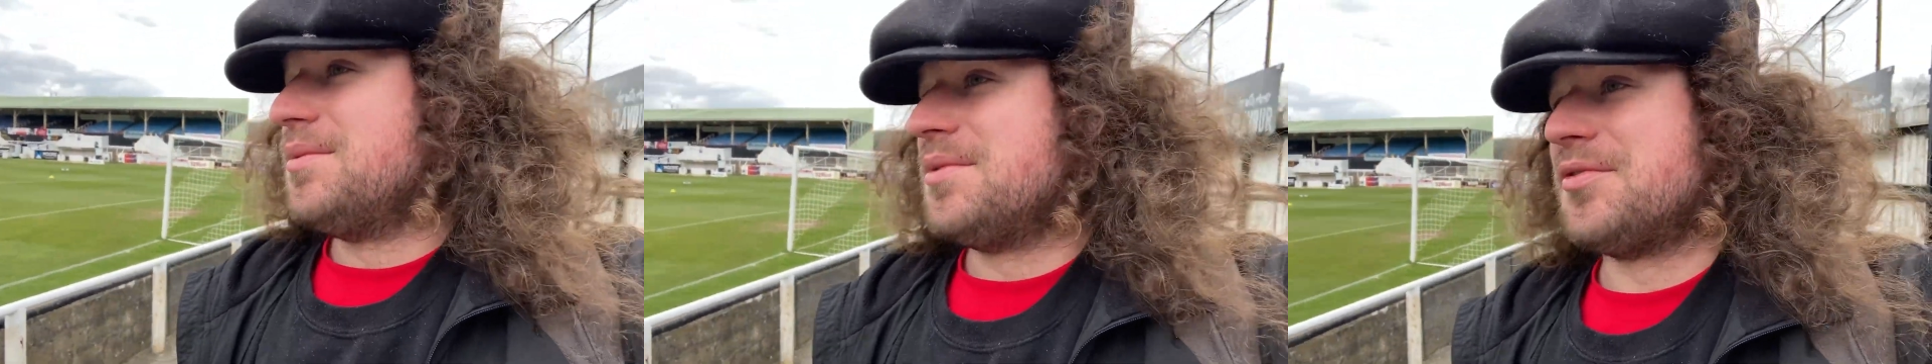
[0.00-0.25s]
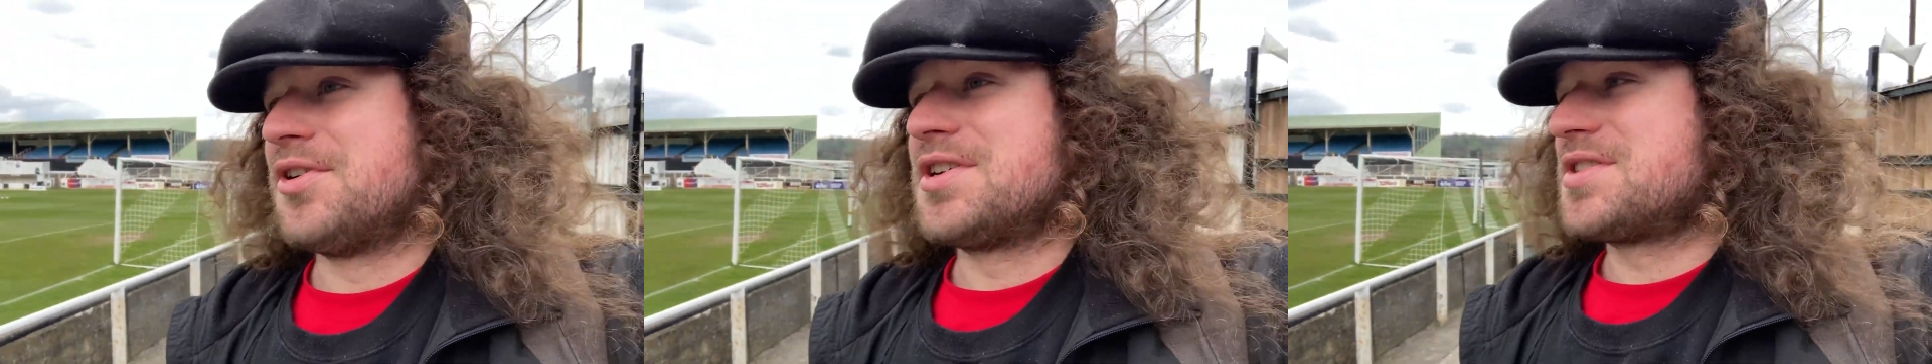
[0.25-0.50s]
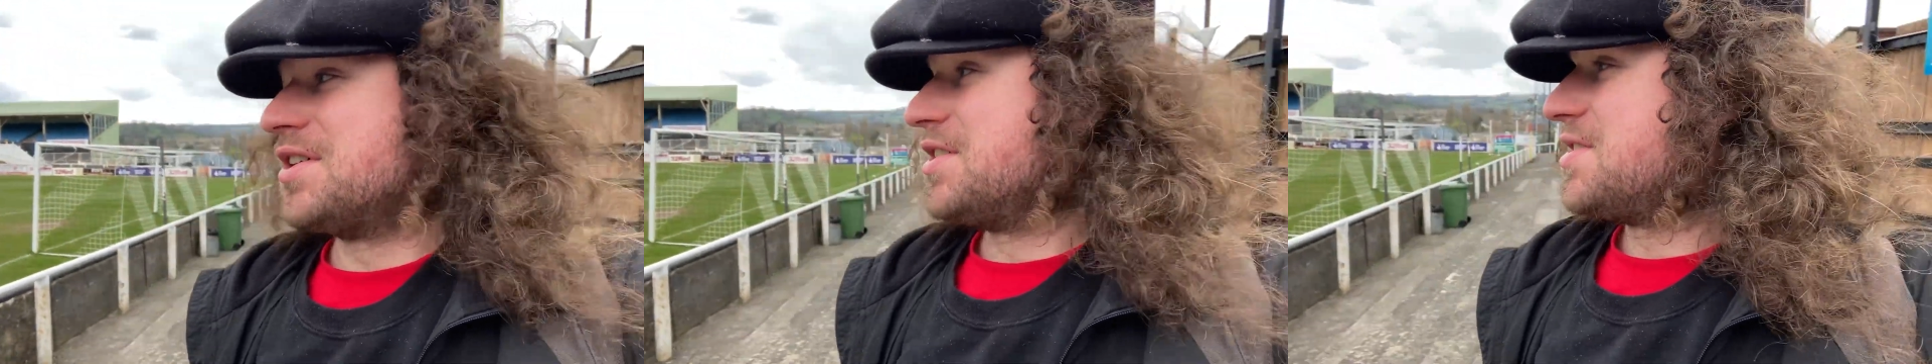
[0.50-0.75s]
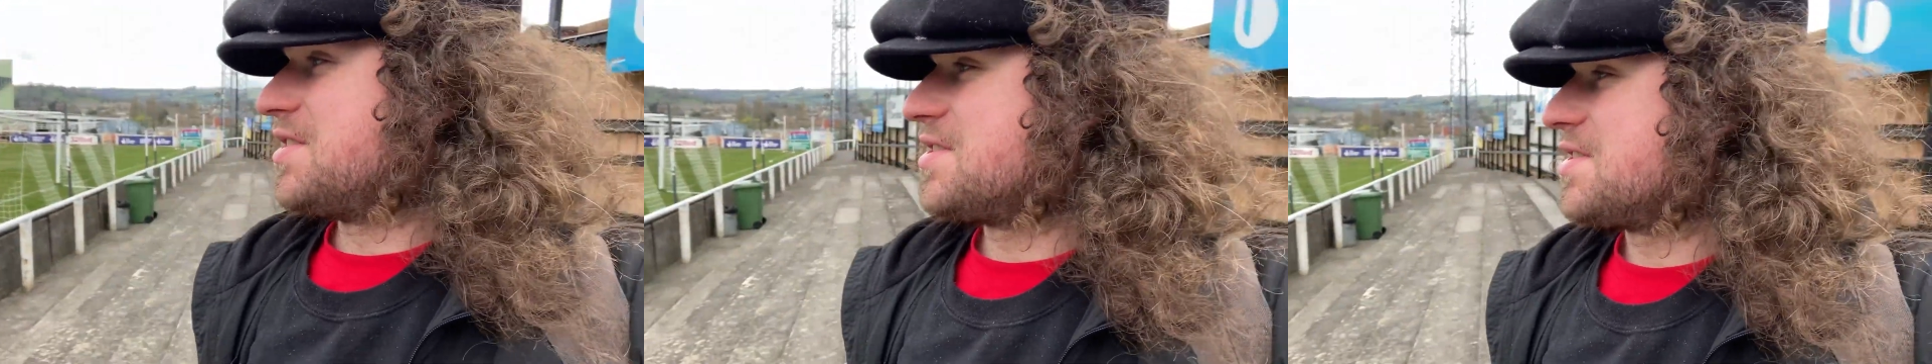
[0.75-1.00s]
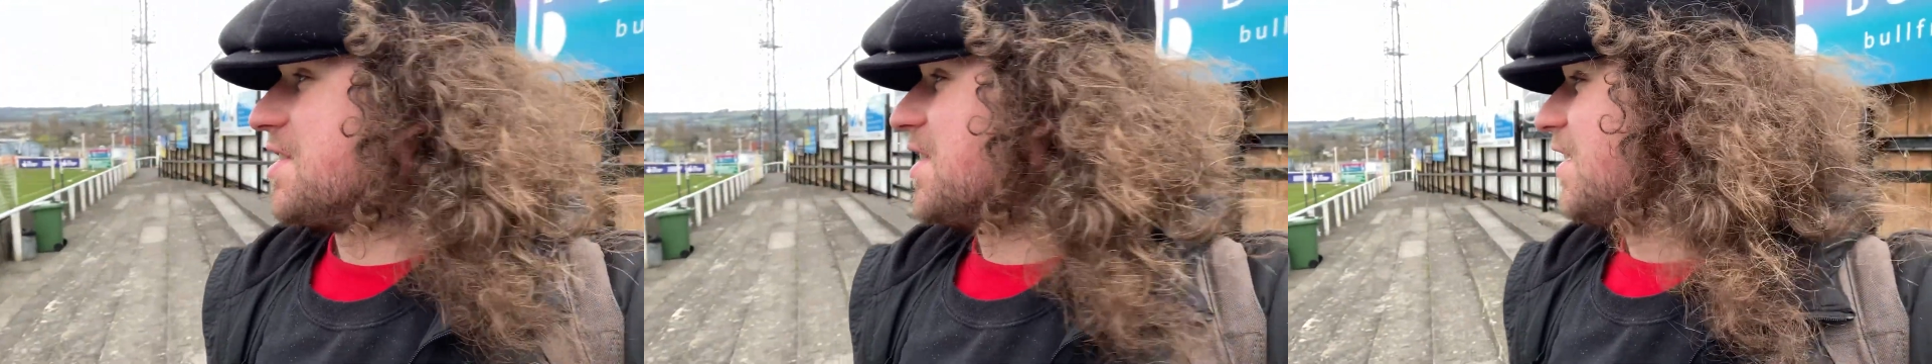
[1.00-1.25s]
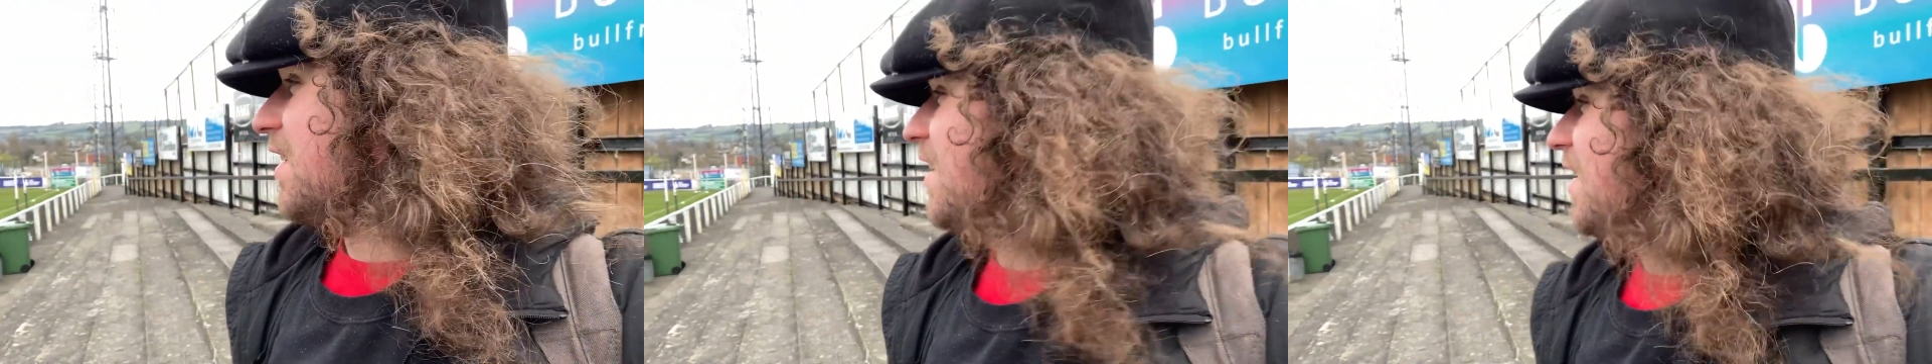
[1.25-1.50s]
I'm very excited to
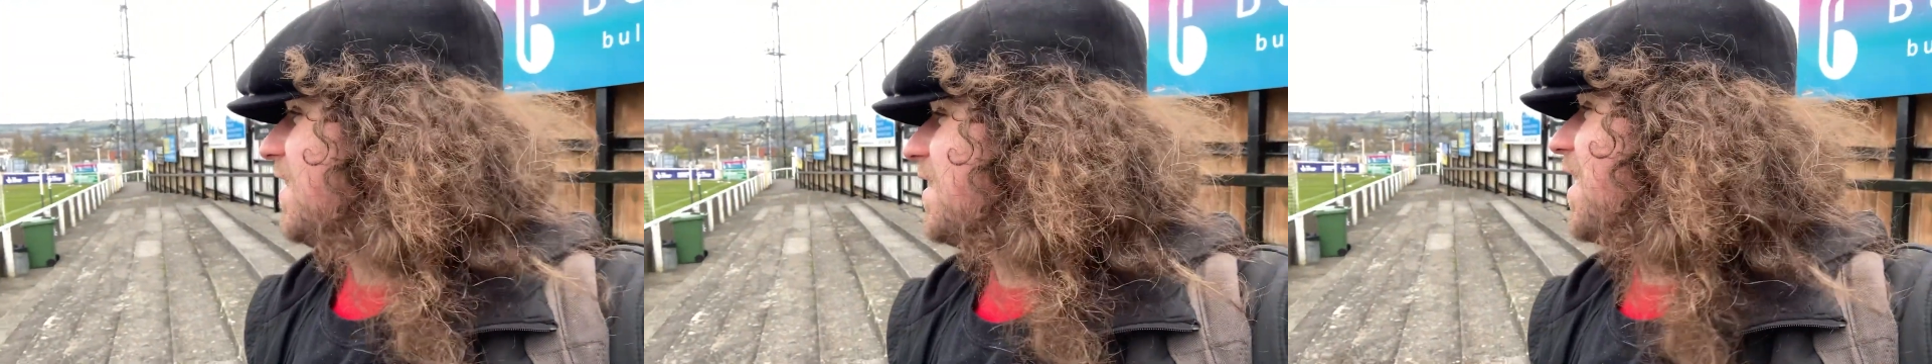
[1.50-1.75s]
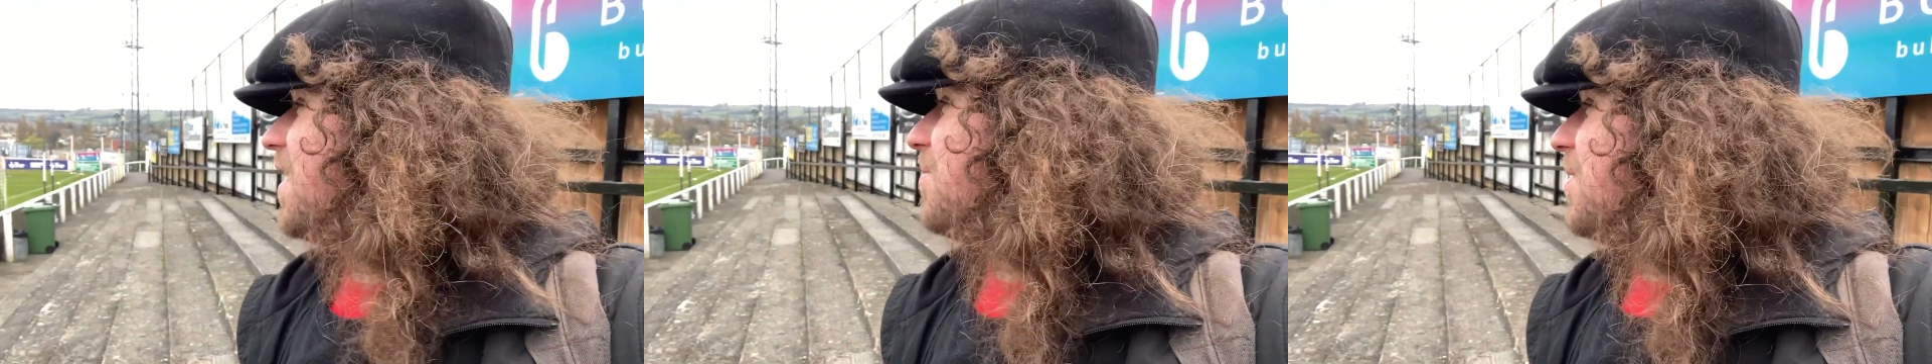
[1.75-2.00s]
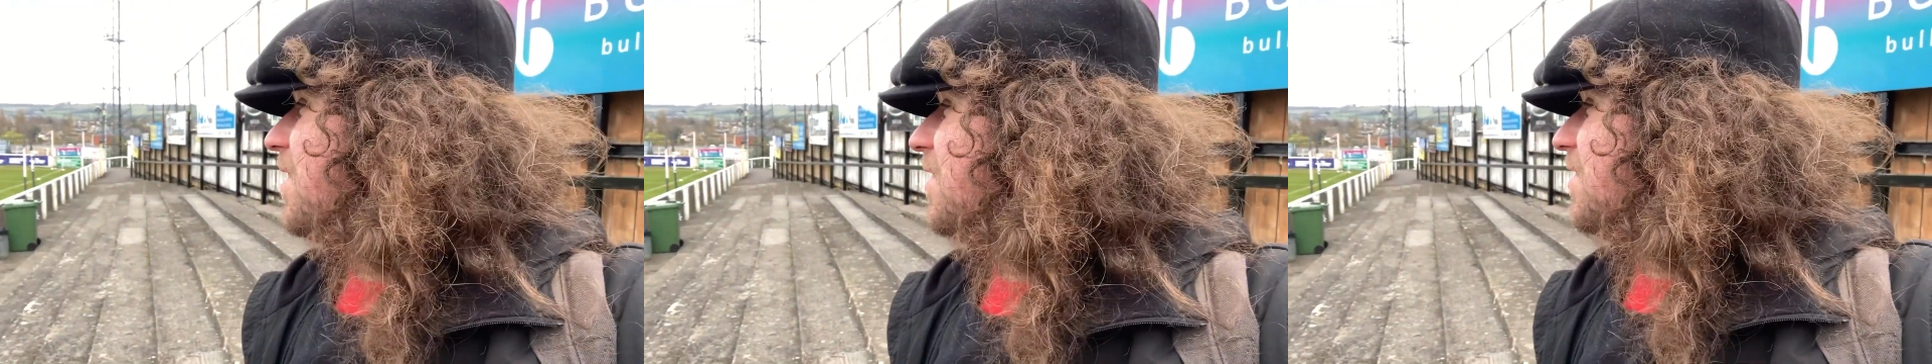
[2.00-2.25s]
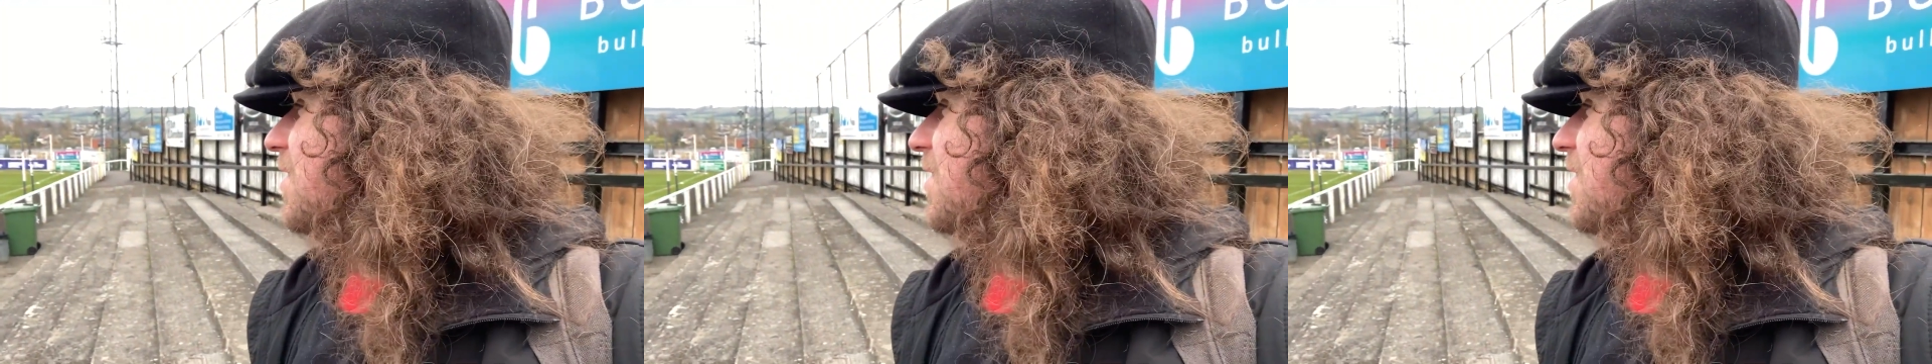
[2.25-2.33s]
see the game here,